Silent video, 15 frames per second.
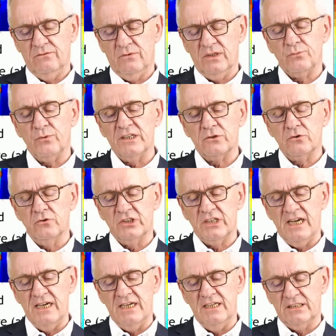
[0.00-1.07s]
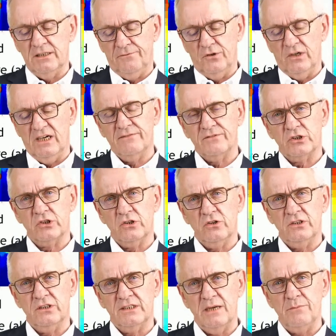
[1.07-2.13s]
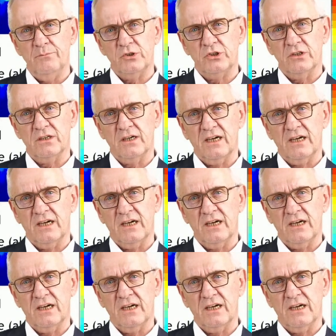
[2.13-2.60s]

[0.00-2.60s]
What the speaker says: if you have a certain temperature